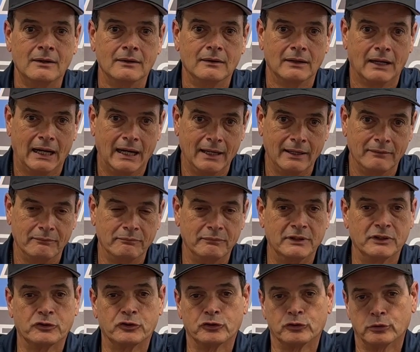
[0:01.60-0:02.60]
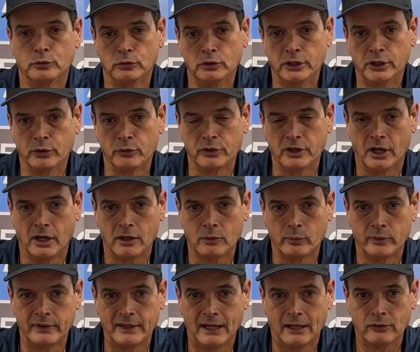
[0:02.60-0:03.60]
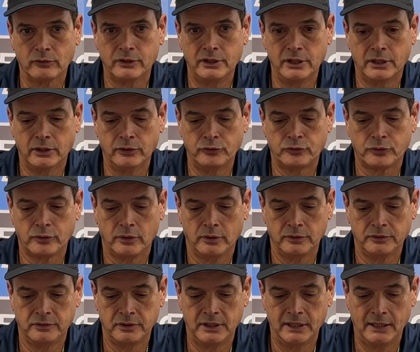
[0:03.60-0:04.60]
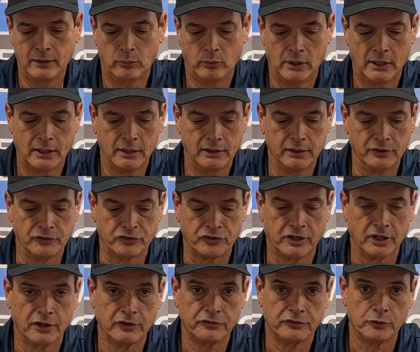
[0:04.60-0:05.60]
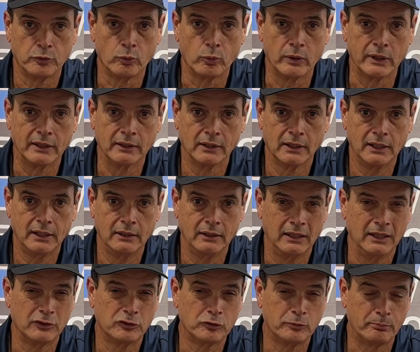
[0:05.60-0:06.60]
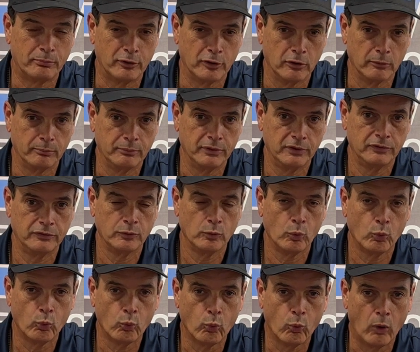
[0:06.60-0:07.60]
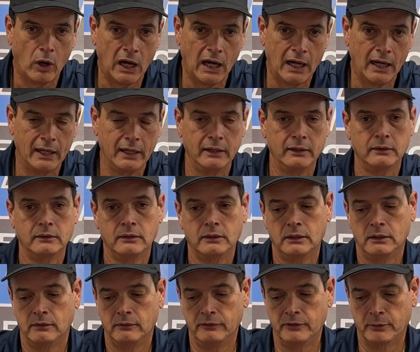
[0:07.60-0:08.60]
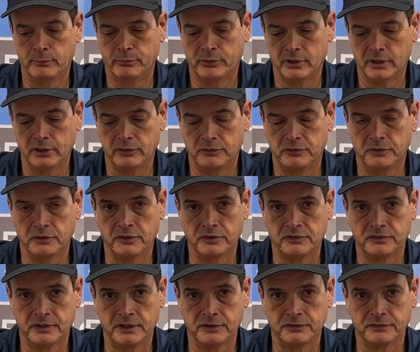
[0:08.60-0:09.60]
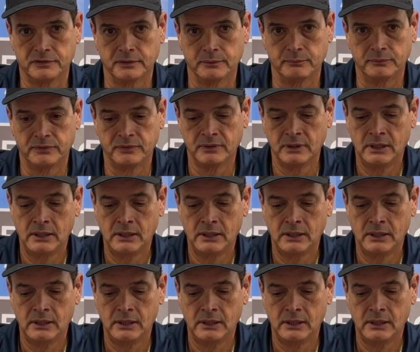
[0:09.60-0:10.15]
Hi, this is Julio Don with Alkycontrol. Today I want to discuss the relay, its purpose, why they're put into the systems.